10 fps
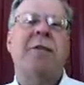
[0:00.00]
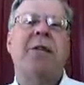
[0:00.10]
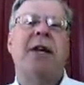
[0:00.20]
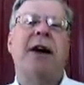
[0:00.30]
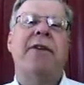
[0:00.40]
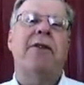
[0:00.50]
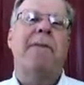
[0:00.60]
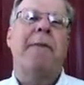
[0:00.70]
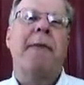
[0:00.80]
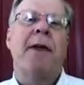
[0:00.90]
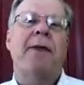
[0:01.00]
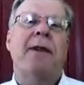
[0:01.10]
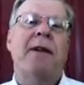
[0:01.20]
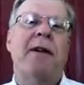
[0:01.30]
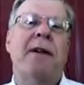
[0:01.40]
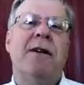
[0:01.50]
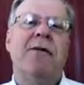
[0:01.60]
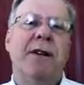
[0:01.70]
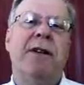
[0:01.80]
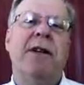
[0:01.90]
come together, the
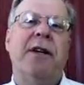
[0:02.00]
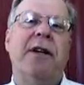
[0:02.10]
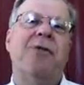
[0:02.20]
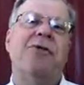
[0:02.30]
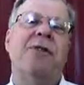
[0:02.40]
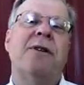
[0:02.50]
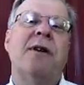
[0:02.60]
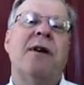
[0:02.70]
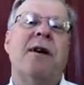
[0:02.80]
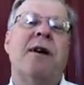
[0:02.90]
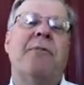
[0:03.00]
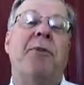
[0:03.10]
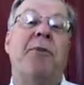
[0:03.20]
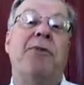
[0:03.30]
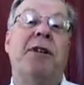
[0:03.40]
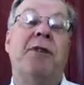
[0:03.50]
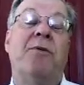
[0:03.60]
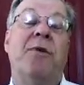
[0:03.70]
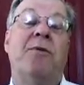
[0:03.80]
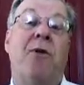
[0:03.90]
utility notion merged in
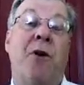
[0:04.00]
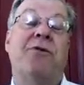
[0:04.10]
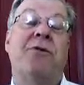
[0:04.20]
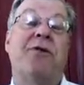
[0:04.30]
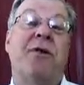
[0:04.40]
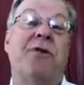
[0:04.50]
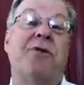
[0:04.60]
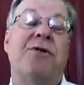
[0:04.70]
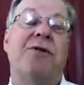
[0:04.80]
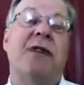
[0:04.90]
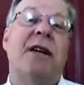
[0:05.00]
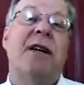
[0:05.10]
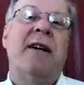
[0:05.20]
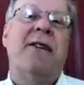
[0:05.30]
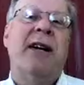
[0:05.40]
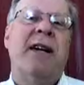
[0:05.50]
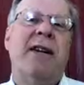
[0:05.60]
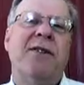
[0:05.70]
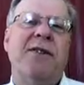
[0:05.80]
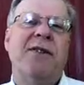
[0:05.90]
with the marginal notion, that
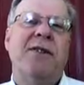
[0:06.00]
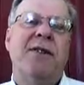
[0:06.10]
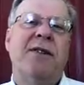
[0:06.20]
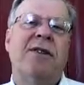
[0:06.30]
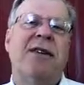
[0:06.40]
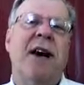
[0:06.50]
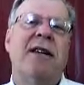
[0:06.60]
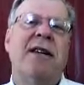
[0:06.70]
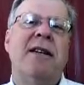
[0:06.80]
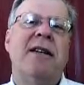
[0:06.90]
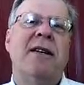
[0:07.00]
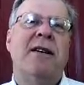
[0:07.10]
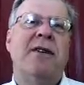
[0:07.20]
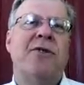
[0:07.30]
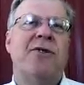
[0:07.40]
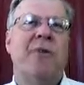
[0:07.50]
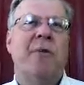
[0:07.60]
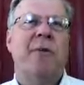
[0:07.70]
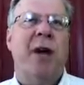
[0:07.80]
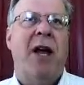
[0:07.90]
gets us to this idea in
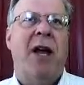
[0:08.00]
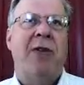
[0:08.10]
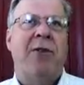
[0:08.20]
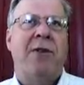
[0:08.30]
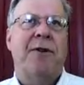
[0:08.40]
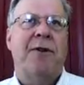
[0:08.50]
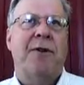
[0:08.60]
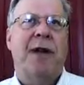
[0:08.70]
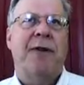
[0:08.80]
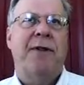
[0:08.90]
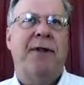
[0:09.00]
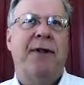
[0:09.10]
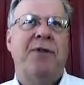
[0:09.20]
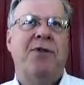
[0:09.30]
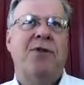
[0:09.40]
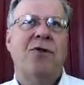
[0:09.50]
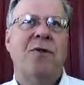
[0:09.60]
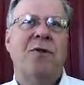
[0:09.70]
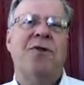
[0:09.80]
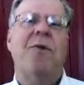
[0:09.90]
consumer behavior that the
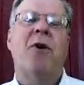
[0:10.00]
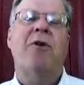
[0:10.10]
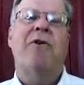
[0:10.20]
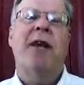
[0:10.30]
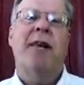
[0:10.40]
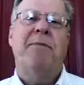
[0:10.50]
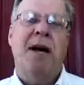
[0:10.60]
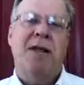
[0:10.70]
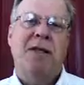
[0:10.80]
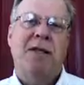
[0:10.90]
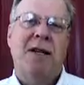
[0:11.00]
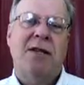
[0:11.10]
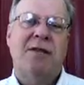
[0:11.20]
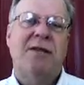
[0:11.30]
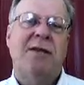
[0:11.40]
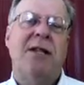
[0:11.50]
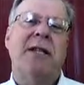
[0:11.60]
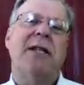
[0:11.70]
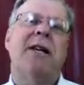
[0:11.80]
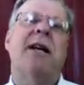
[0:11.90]
consumer is motivated by this sense of
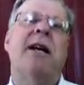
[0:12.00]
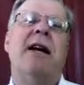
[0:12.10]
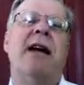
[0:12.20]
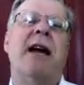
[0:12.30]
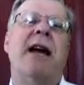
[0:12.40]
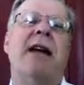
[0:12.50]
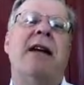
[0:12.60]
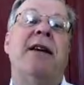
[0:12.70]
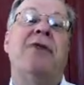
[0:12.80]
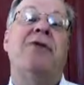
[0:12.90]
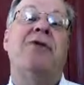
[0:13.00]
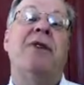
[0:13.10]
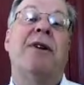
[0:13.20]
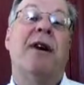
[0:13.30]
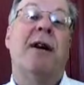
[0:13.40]
utility, and his